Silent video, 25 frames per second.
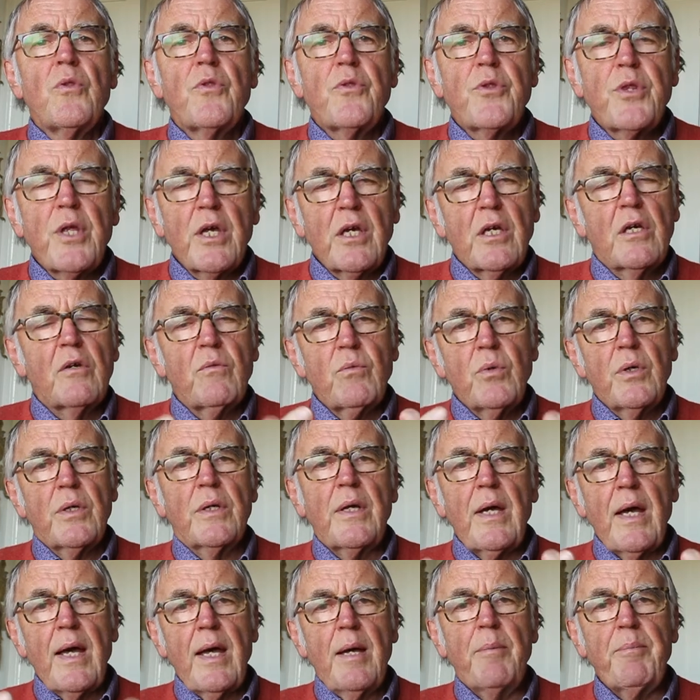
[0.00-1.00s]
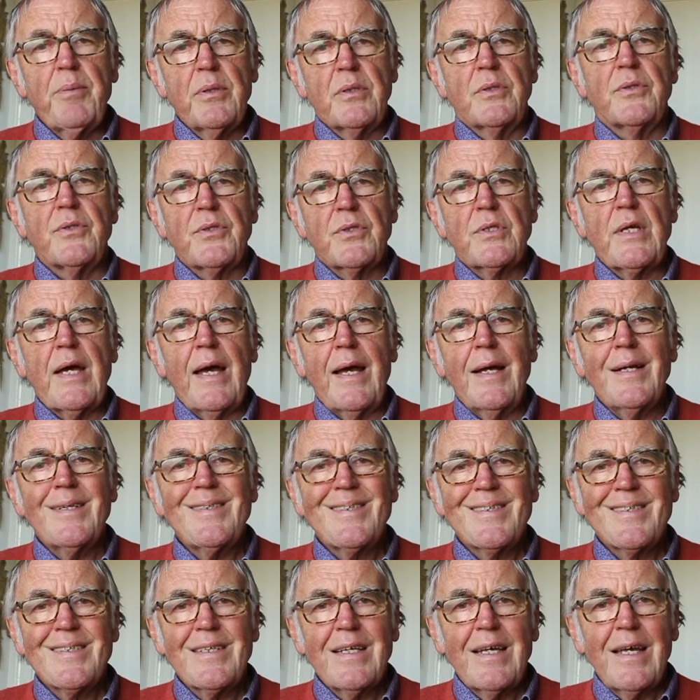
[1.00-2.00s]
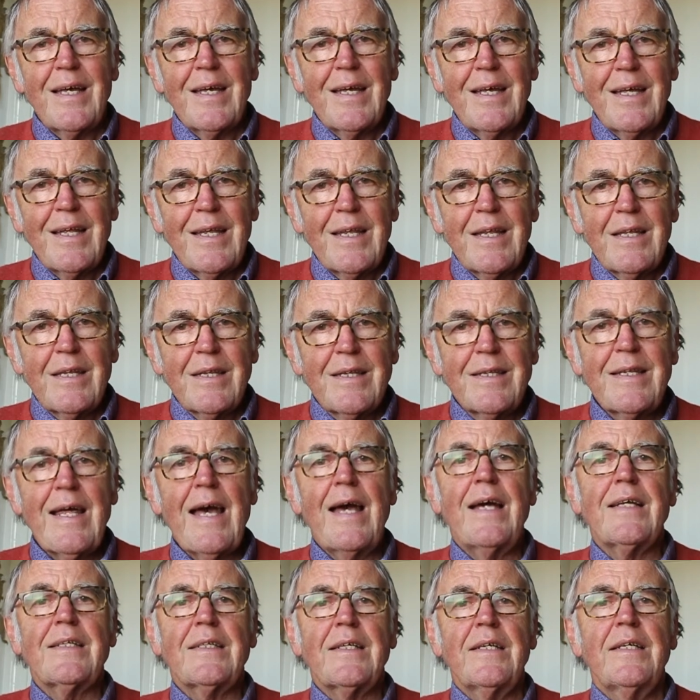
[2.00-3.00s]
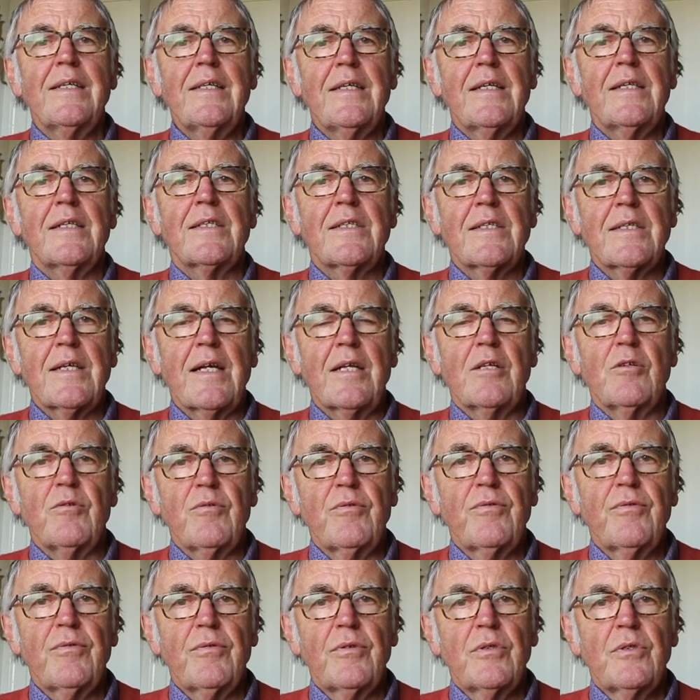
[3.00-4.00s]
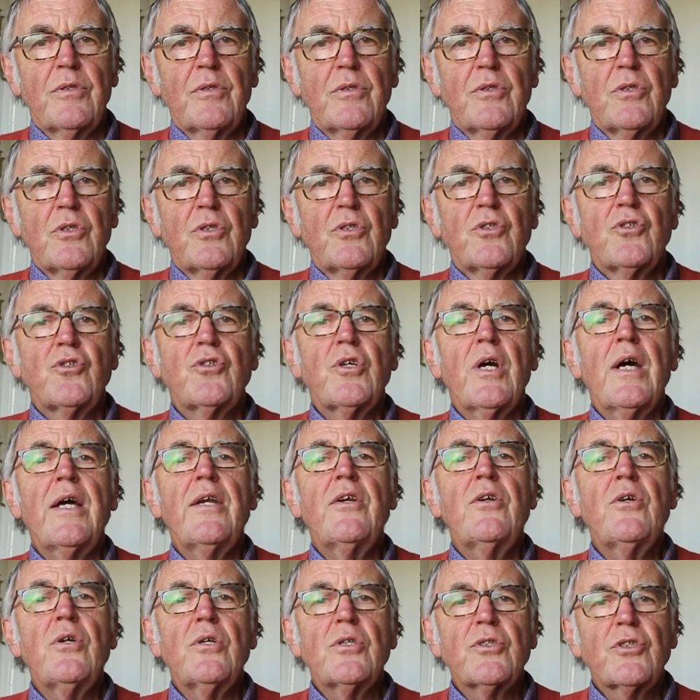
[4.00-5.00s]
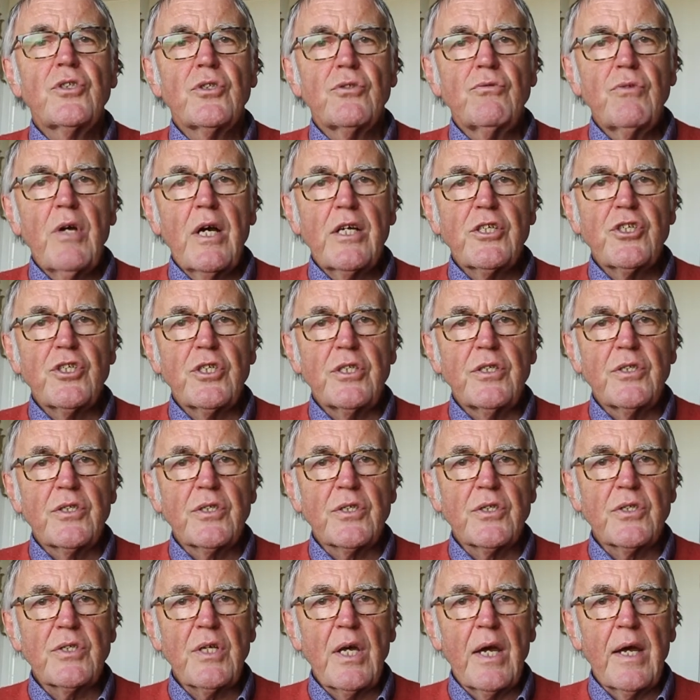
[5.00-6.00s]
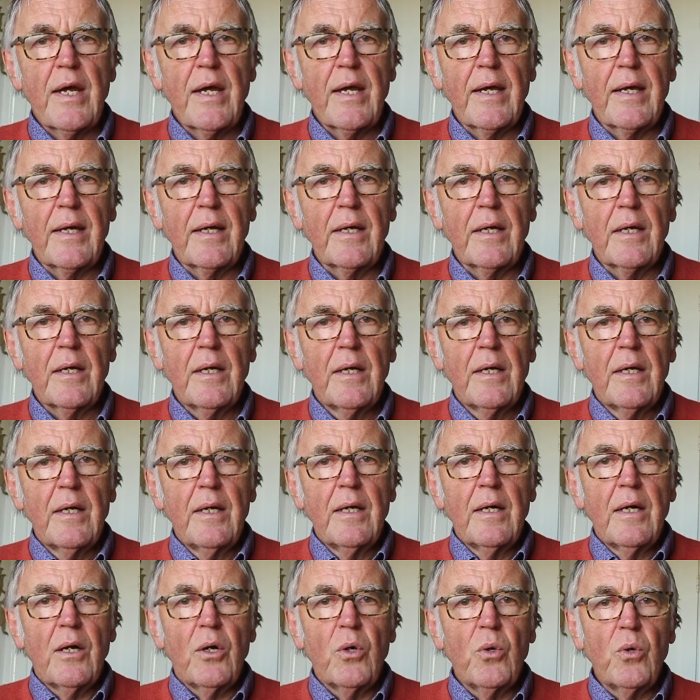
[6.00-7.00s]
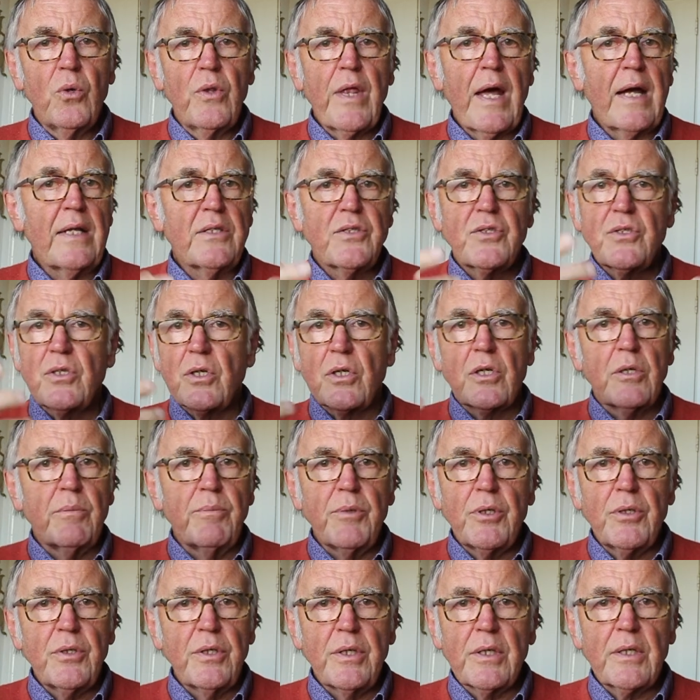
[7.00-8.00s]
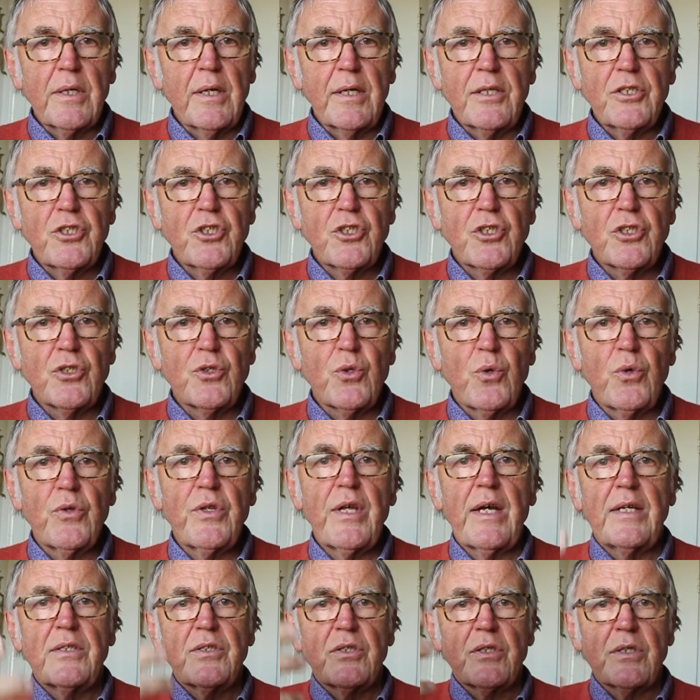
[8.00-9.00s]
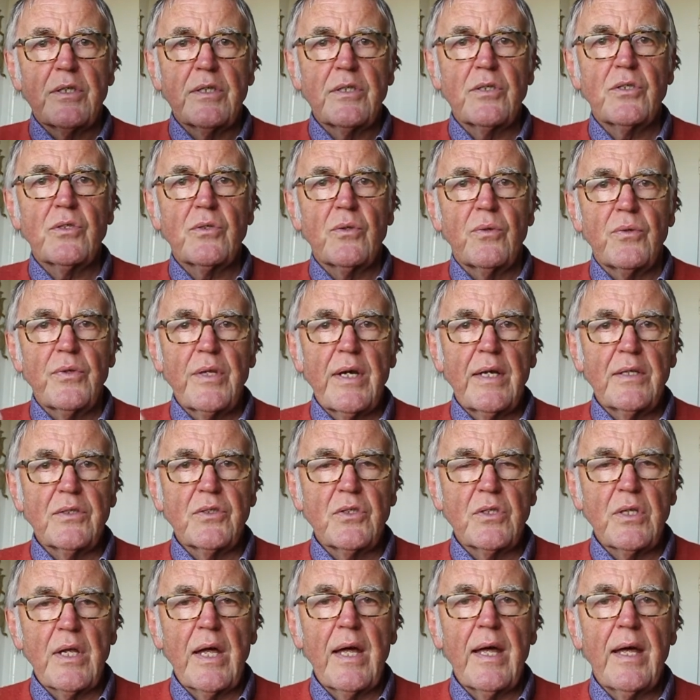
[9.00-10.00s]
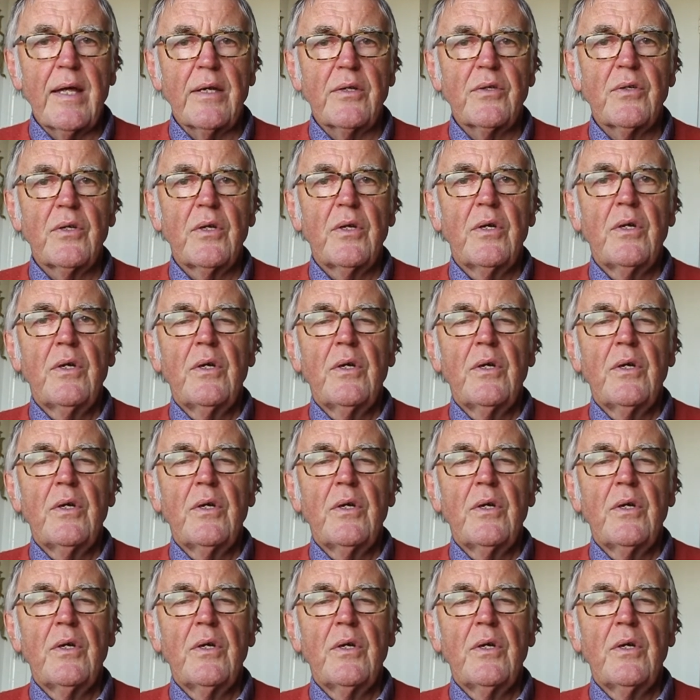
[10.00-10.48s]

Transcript: Think of what happens as that in itself. Try not to rush into saying, oh, that's a communication, or that's this, or that's that.